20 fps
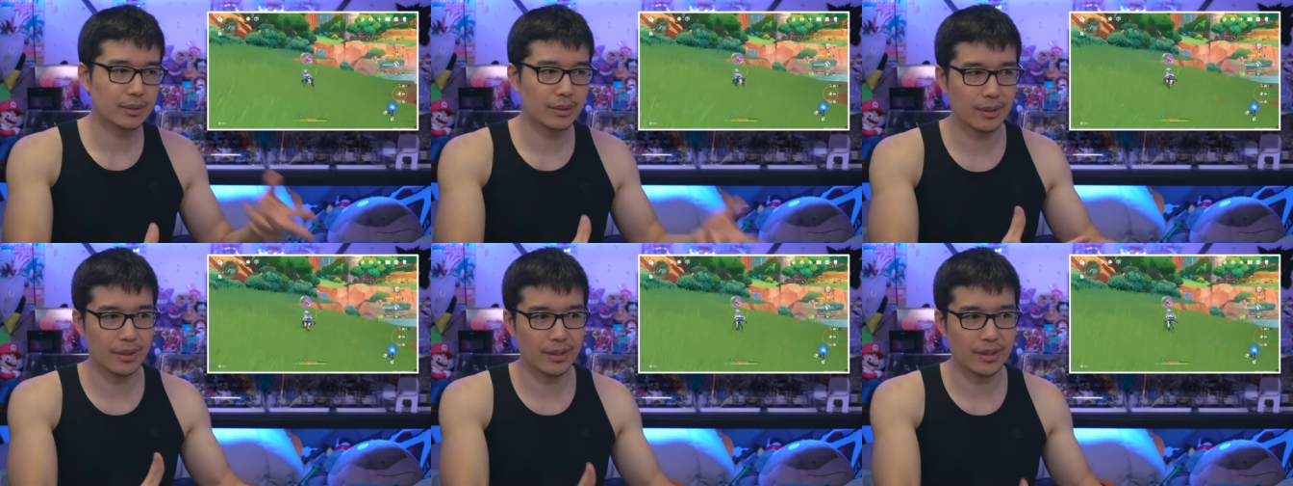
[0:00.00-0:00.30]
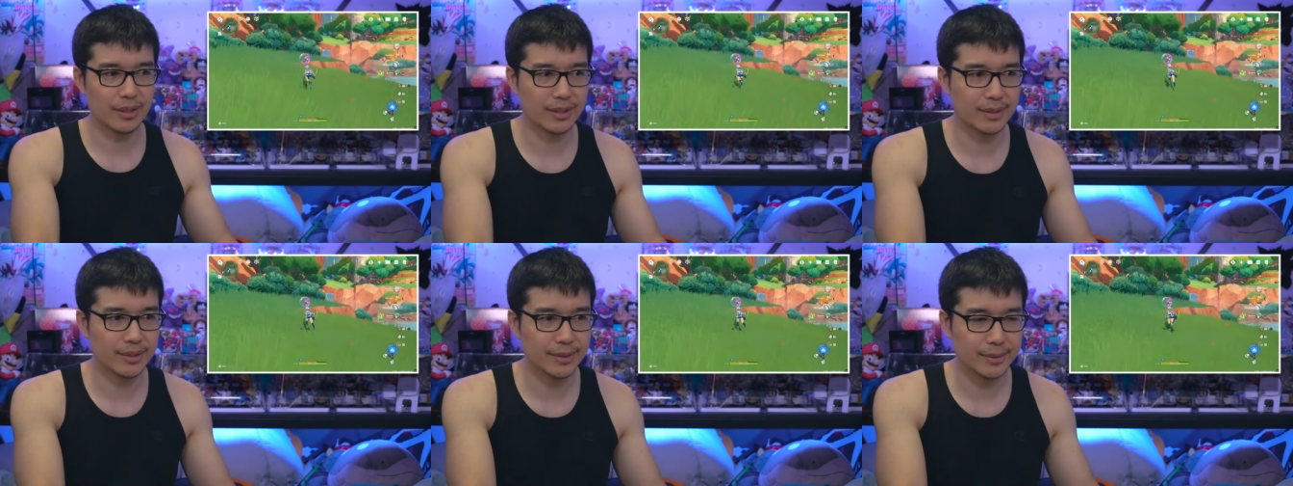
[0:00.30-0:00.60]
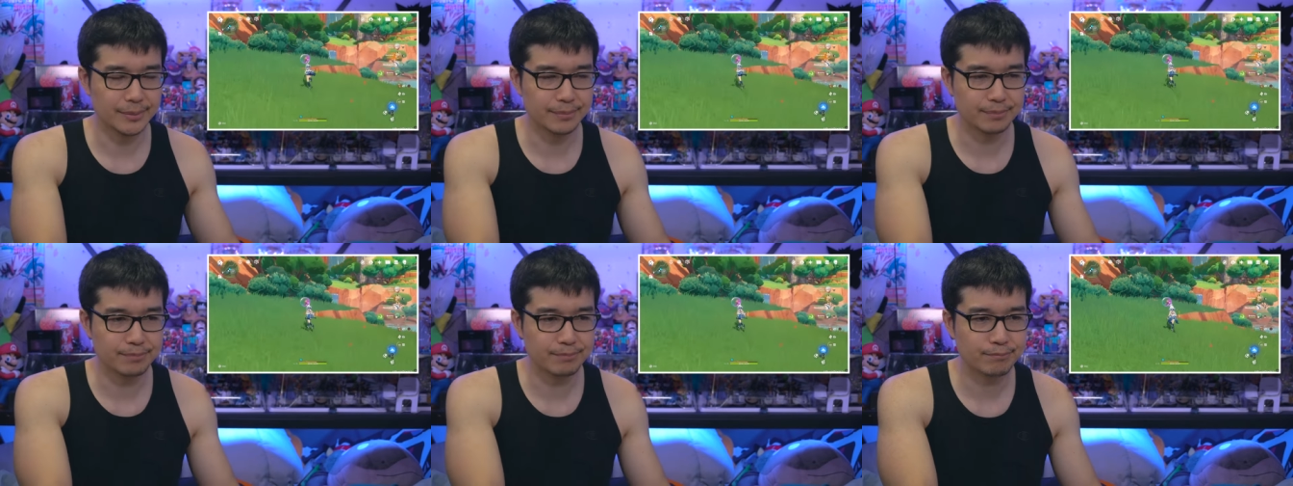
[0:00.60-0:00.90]

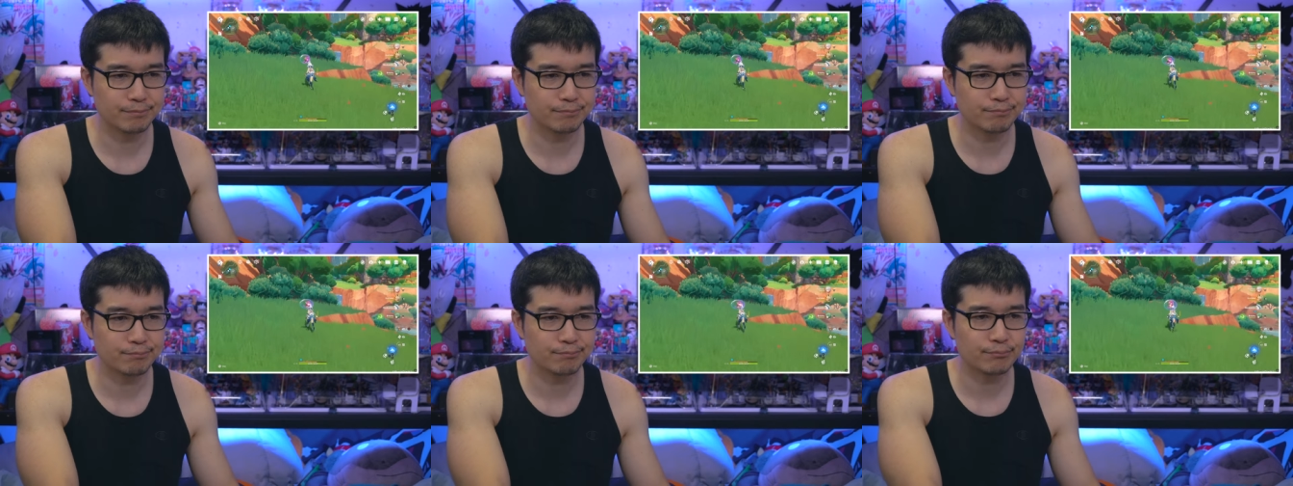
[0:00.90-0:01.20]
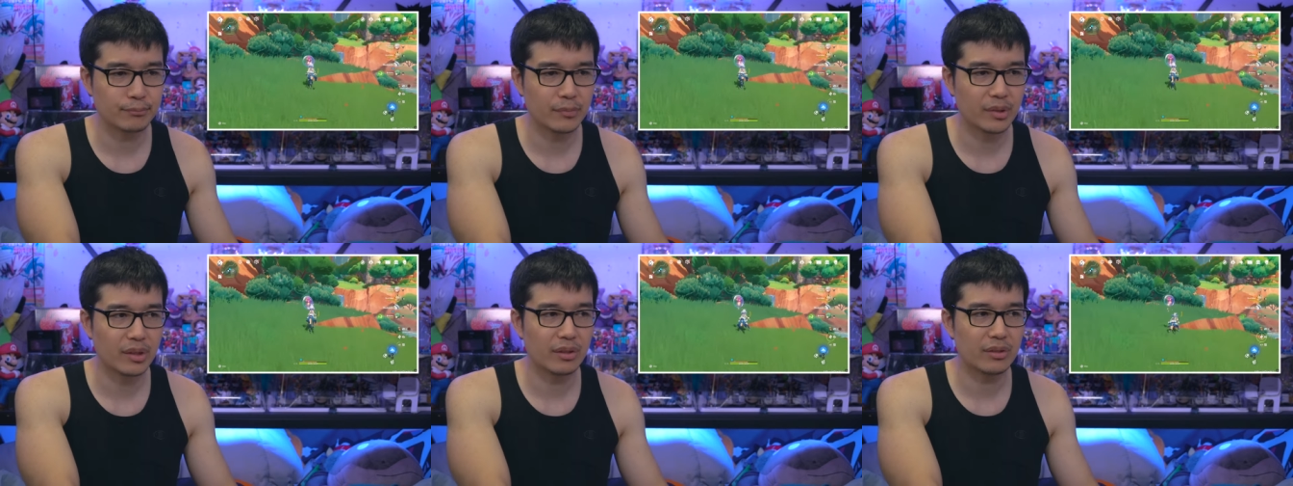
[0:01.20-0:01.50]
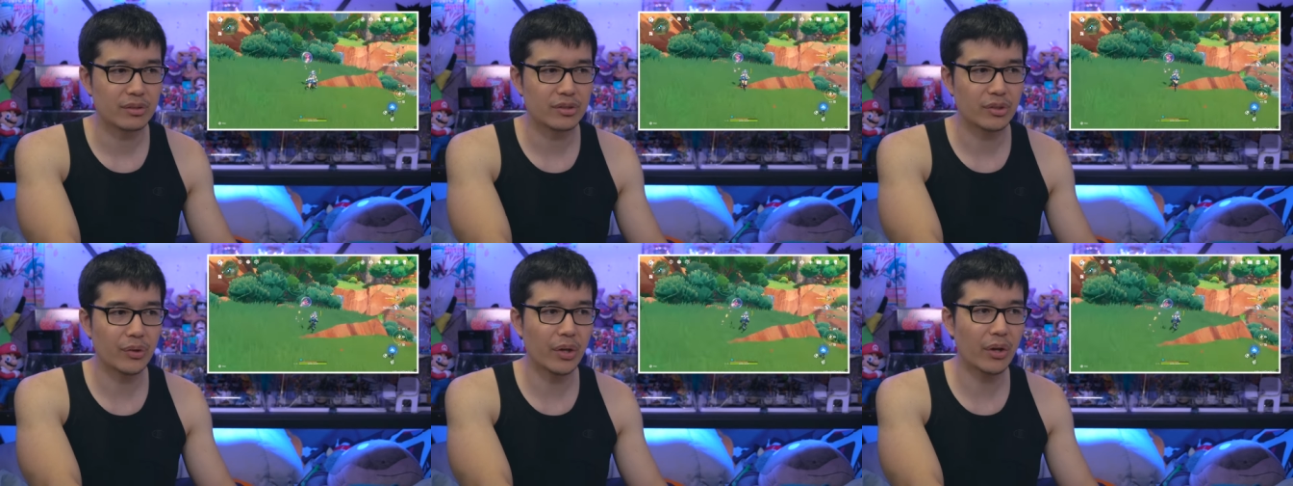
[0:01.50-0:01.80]
um,
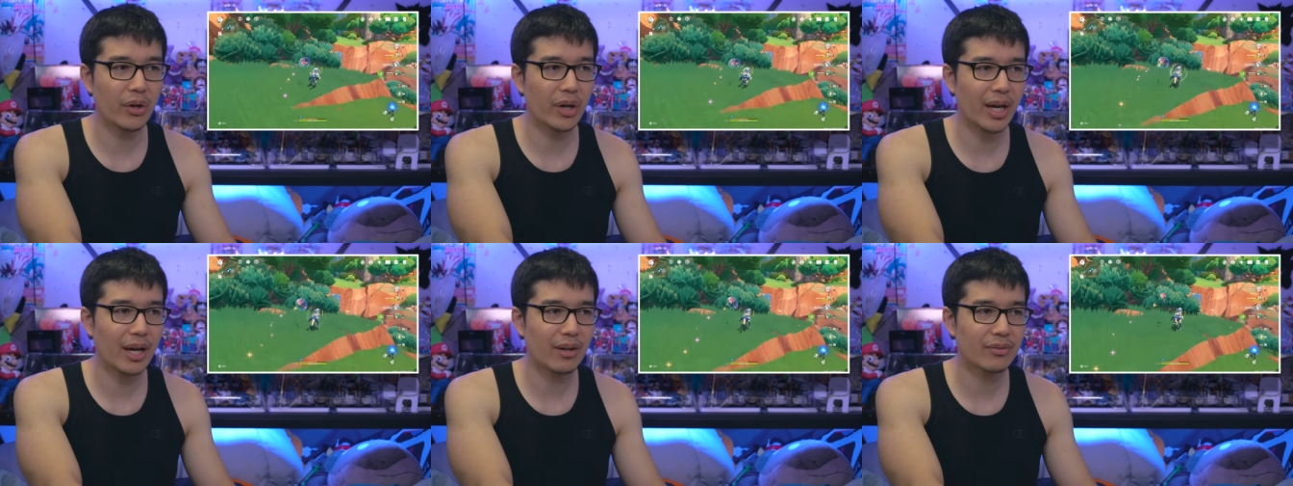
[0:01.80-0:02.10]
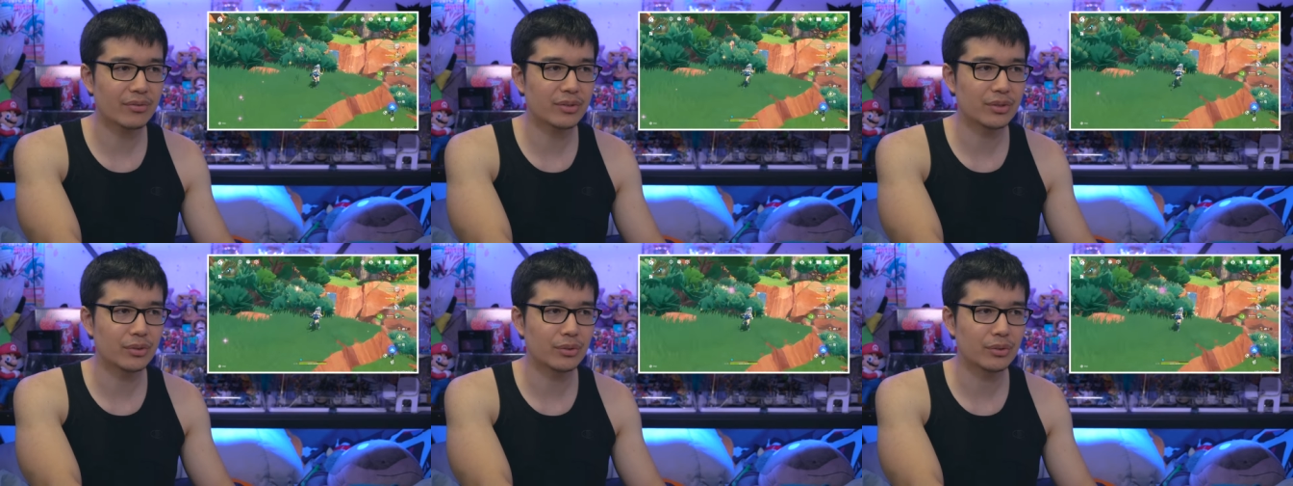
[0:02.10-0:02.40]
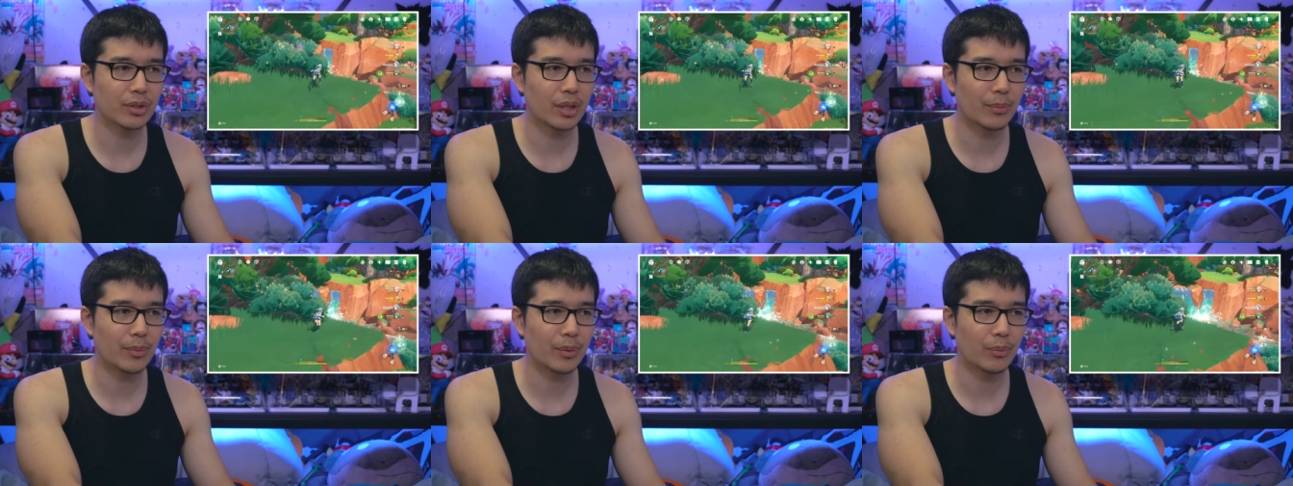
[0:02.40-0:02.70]
so they'll have
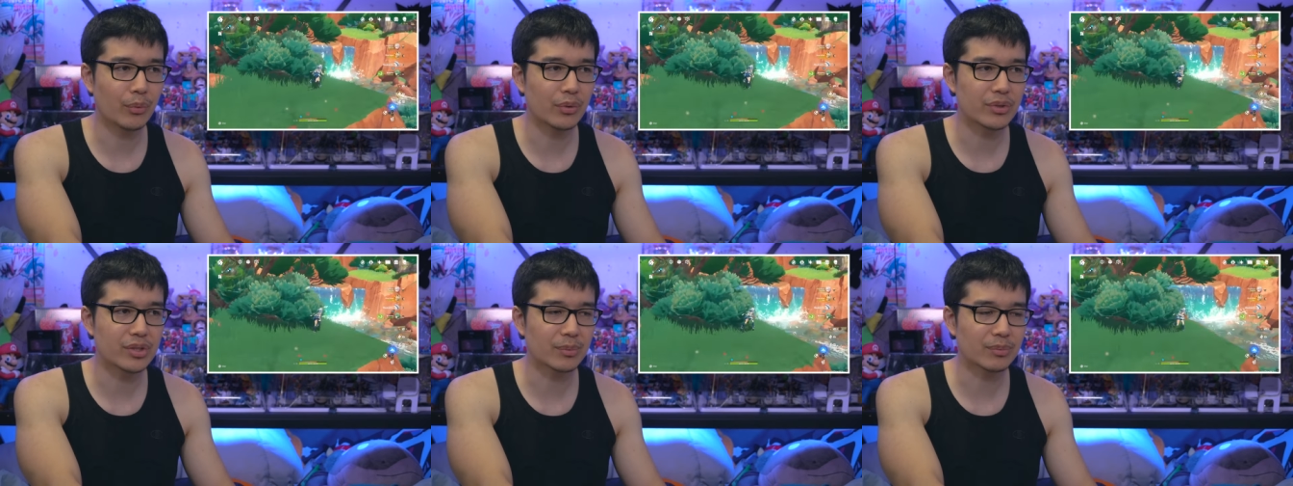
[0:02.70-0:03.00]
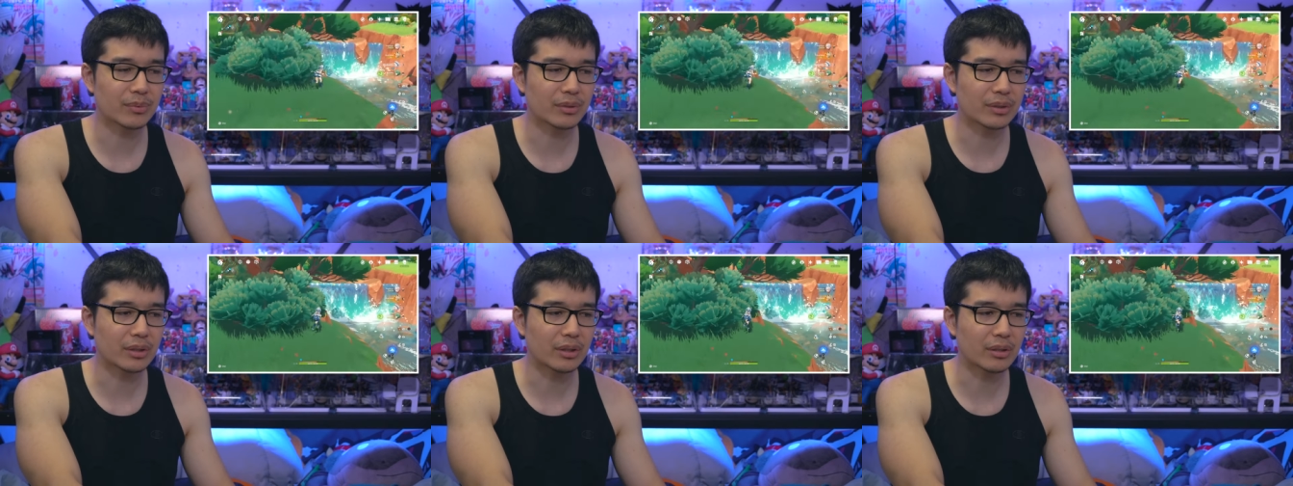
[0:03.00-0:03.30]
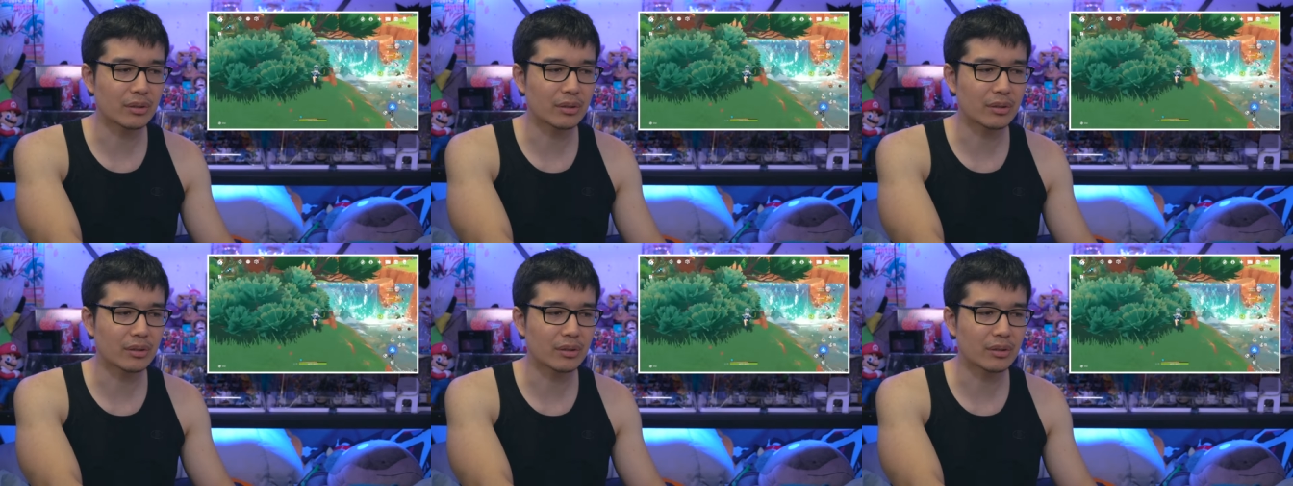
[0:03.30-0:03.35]
to come up with something